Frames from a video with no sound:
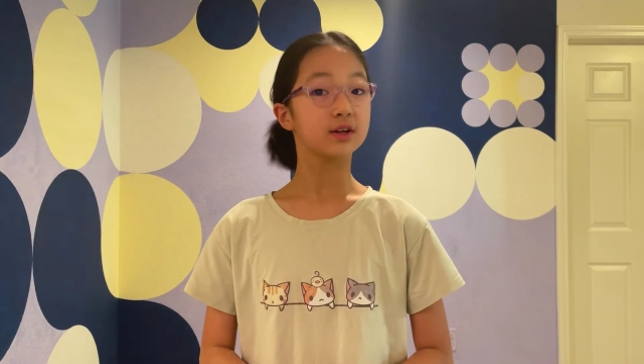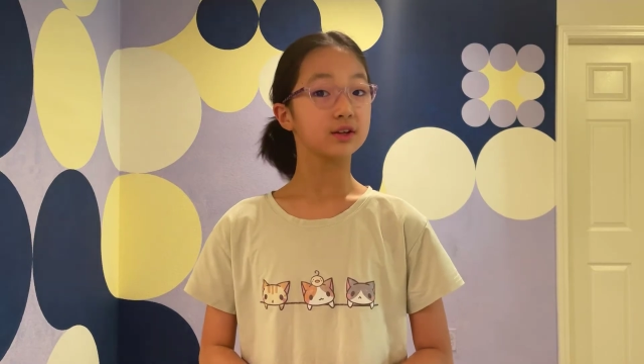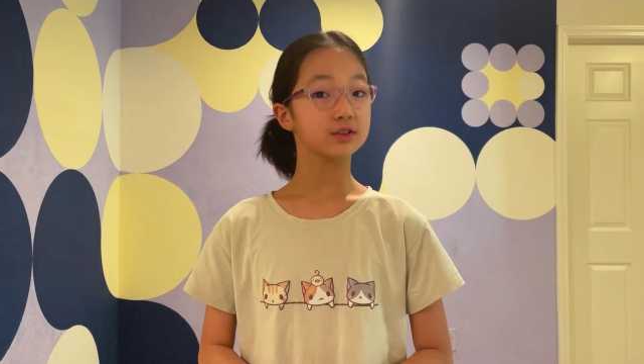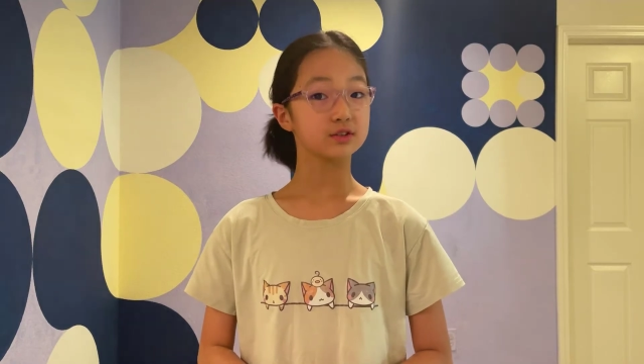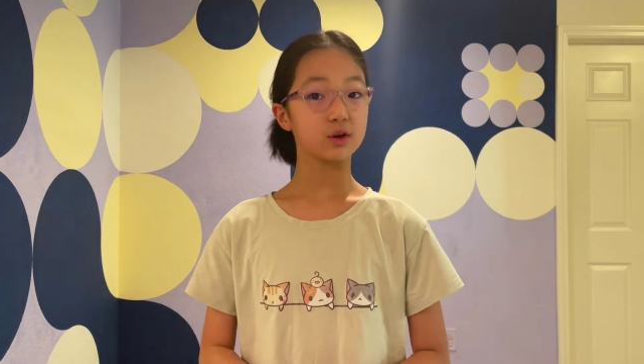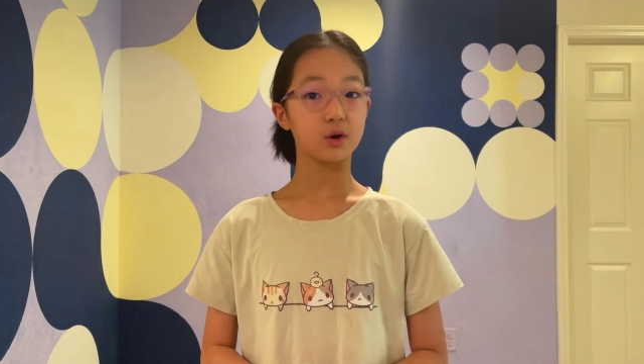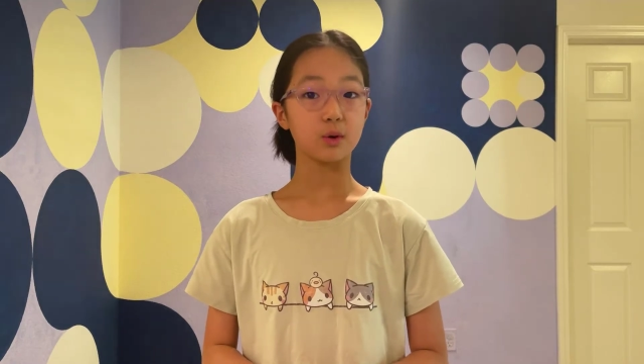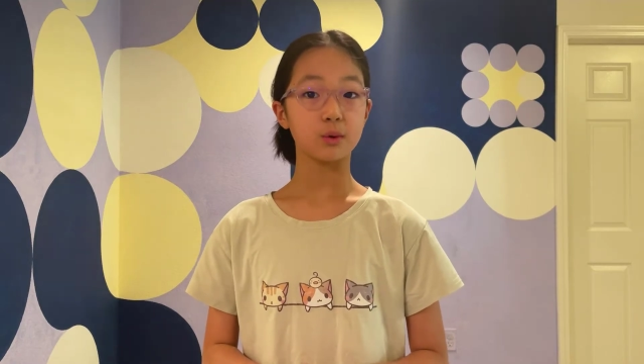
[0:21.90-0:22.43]

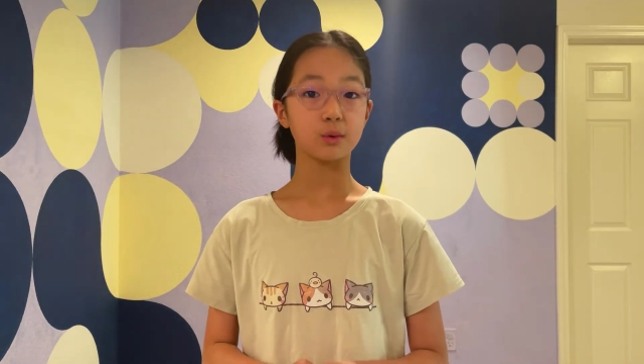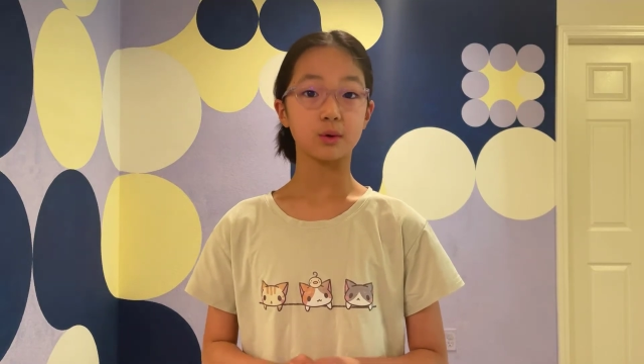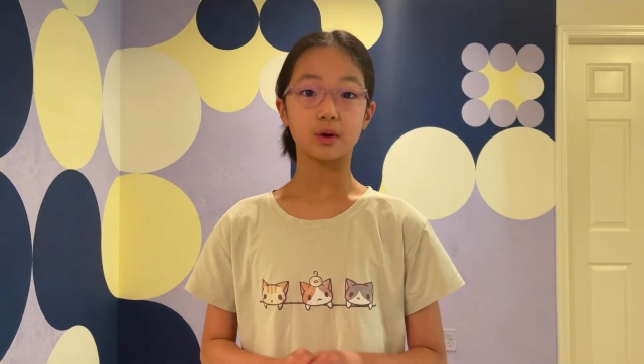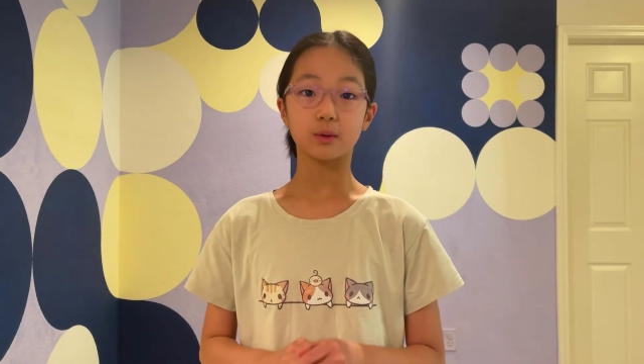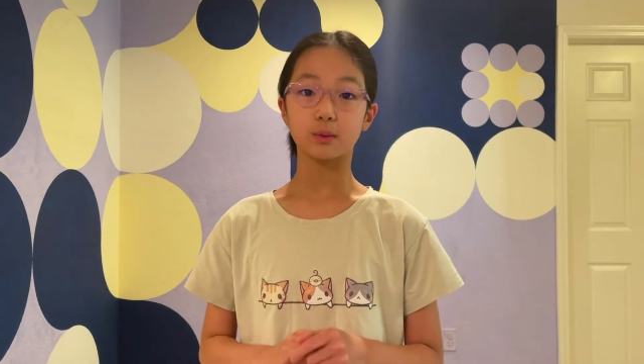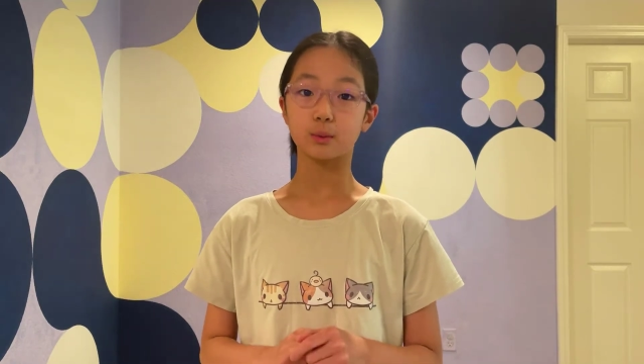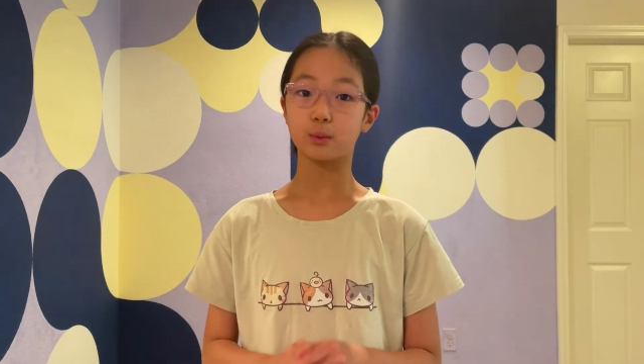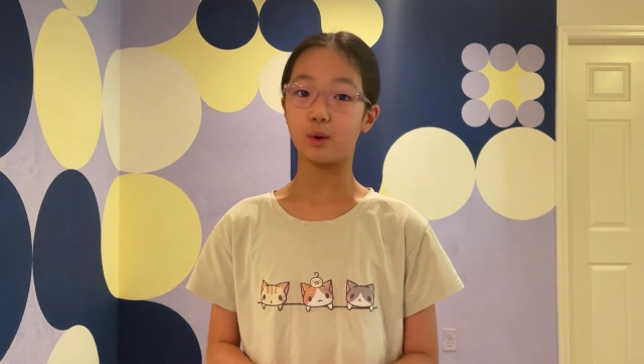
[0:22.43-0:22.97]

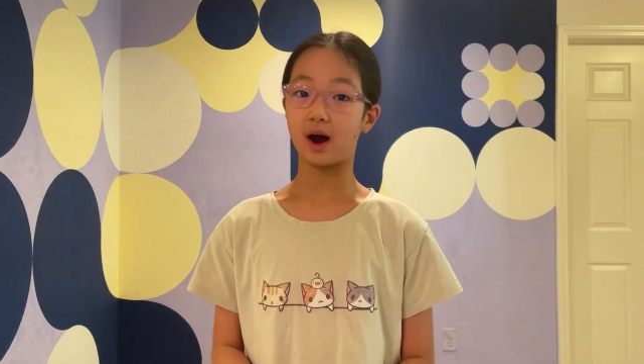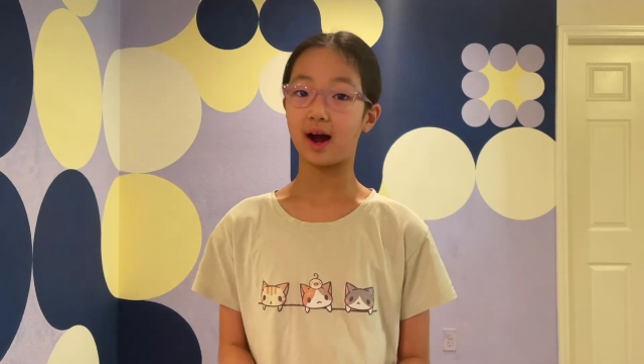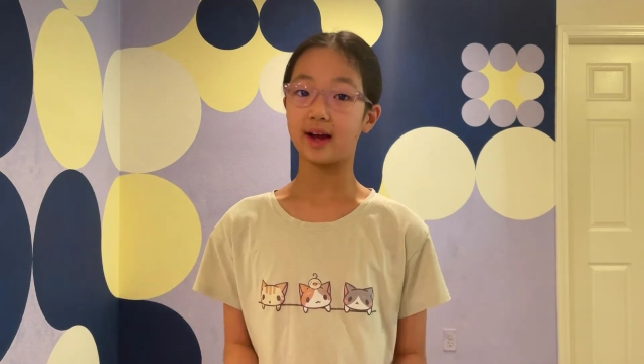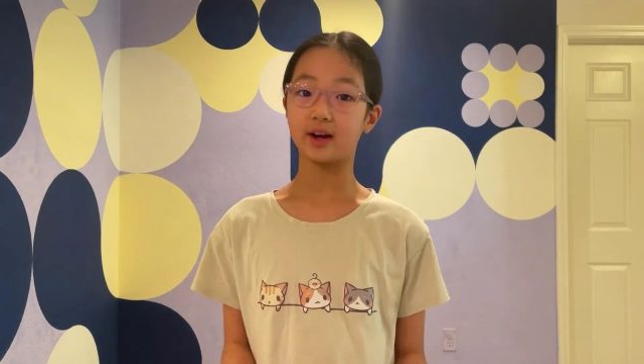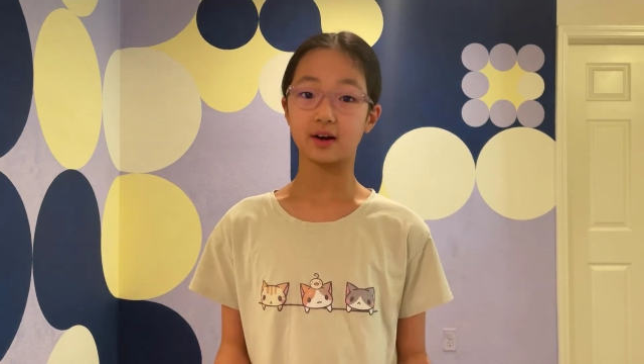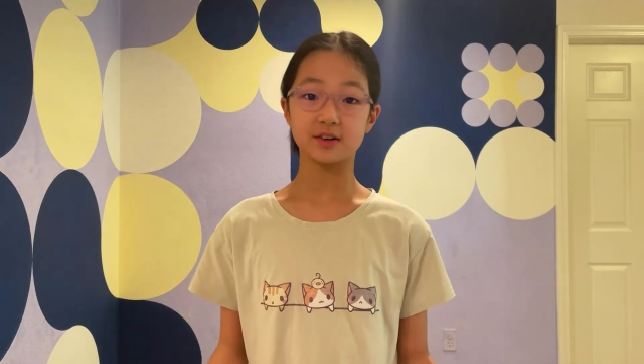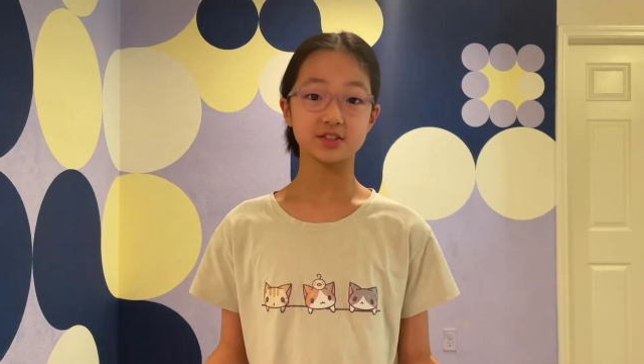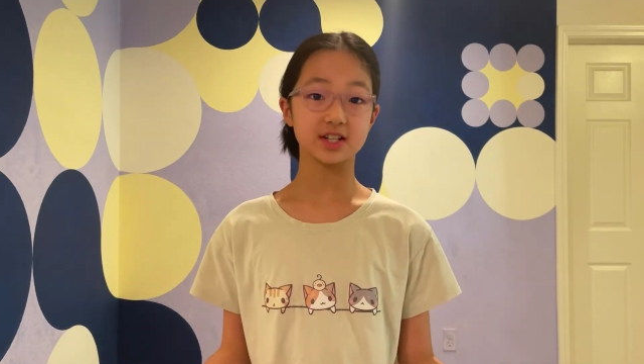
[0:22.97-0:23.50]
So
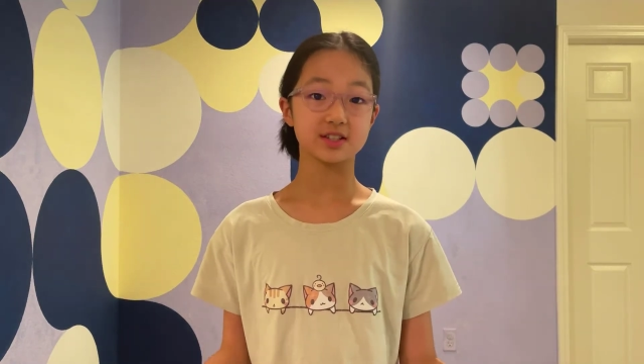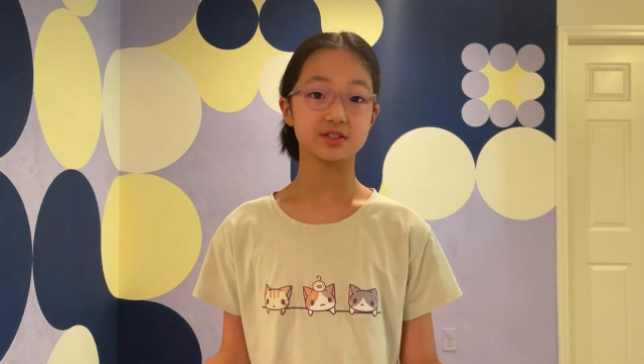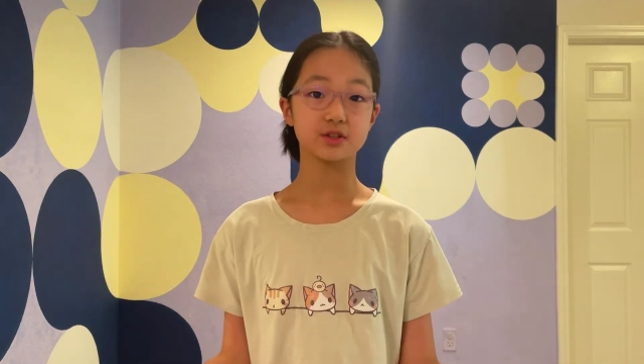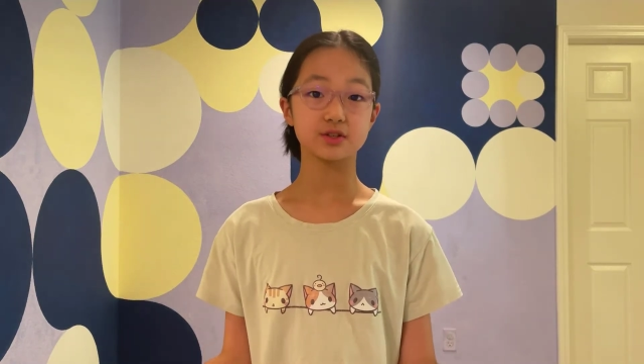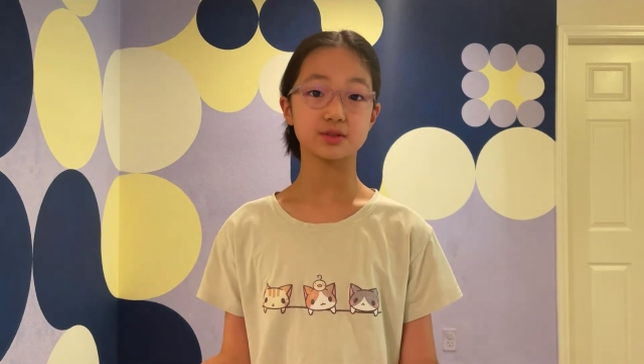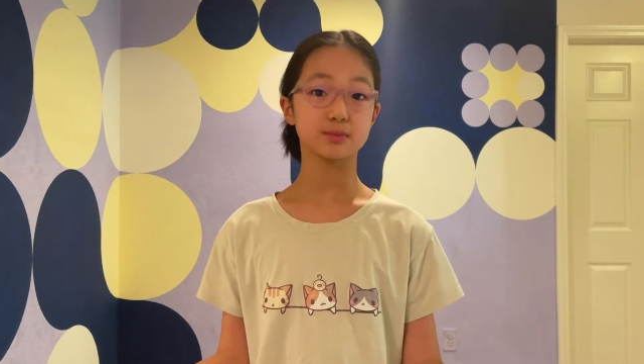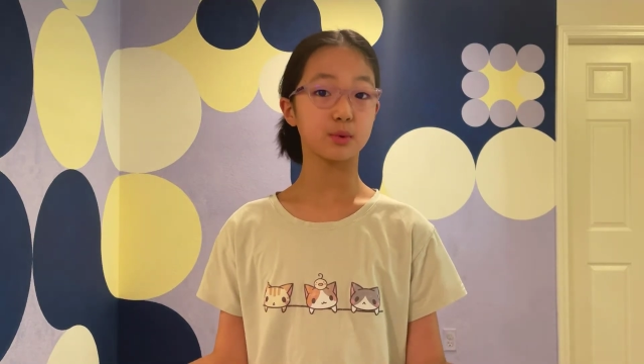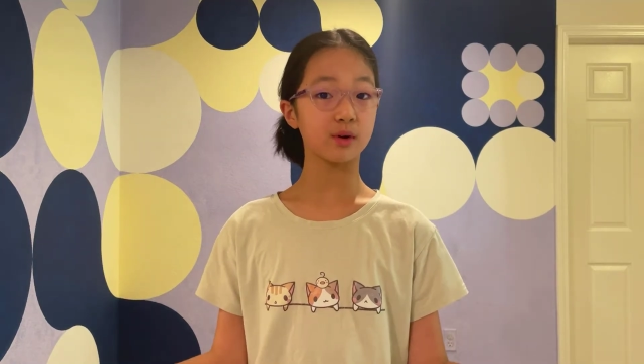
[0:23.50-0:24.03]
why are
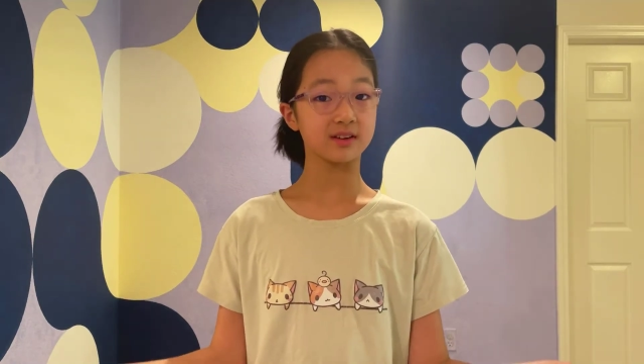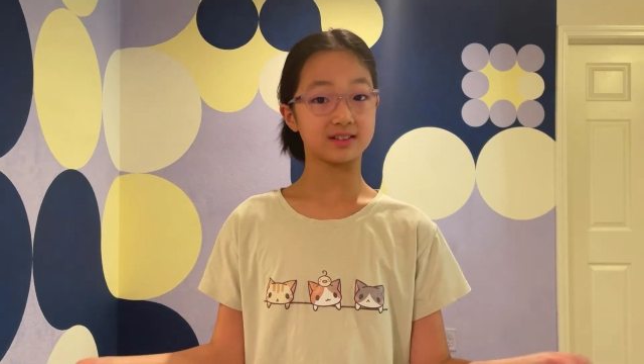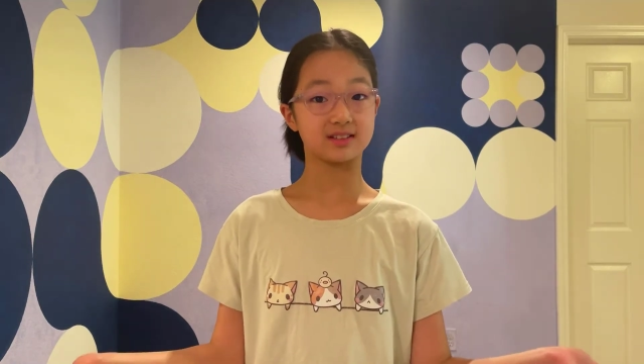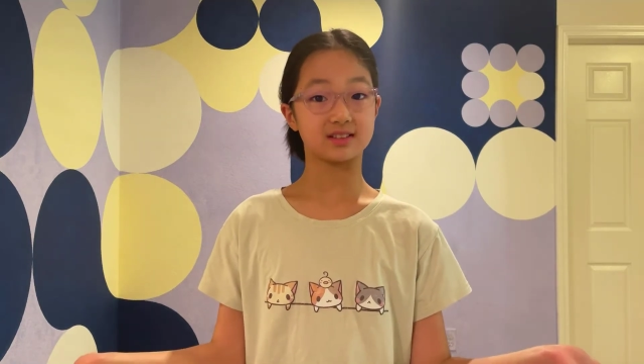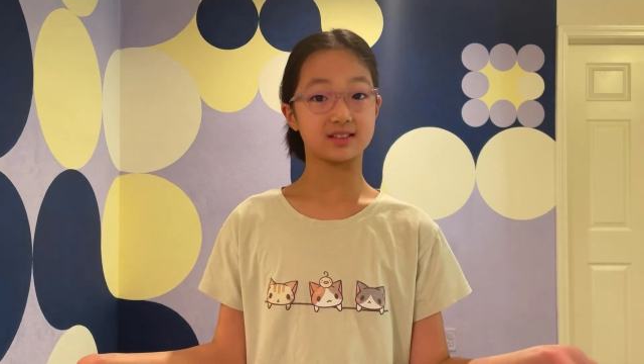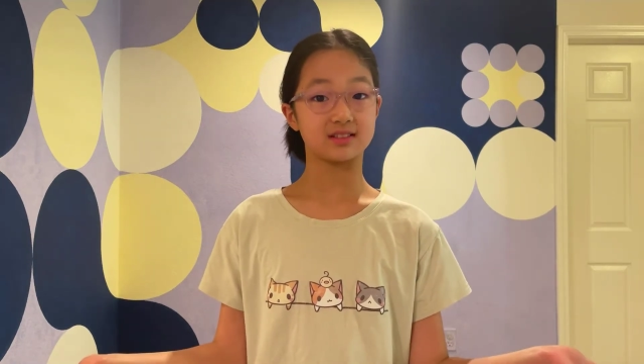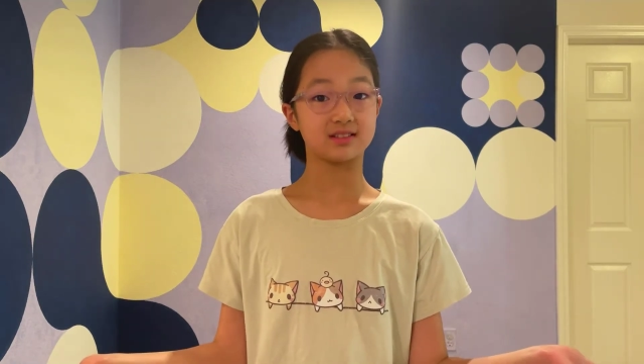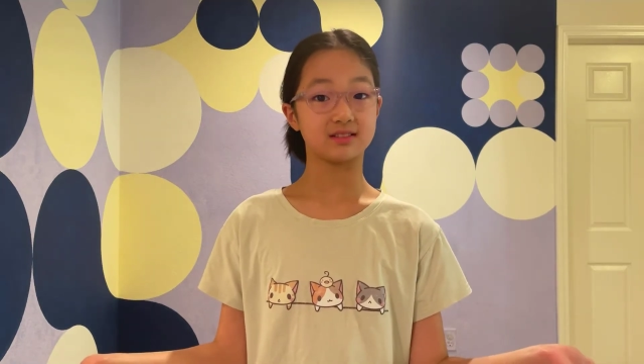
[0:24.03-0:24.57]
gestures
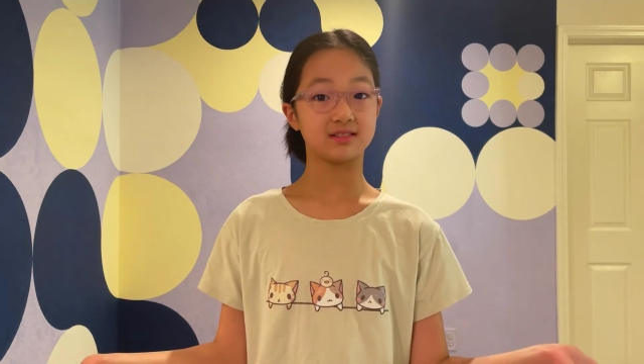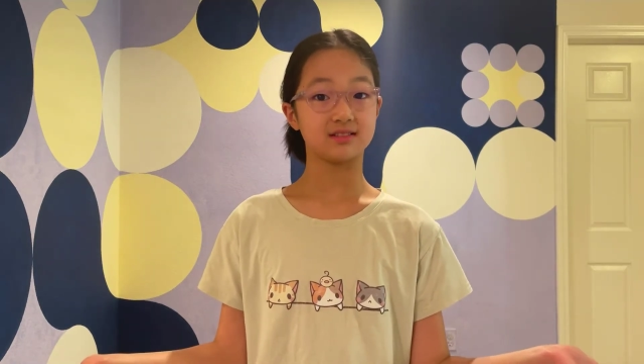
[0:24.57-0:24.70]
important?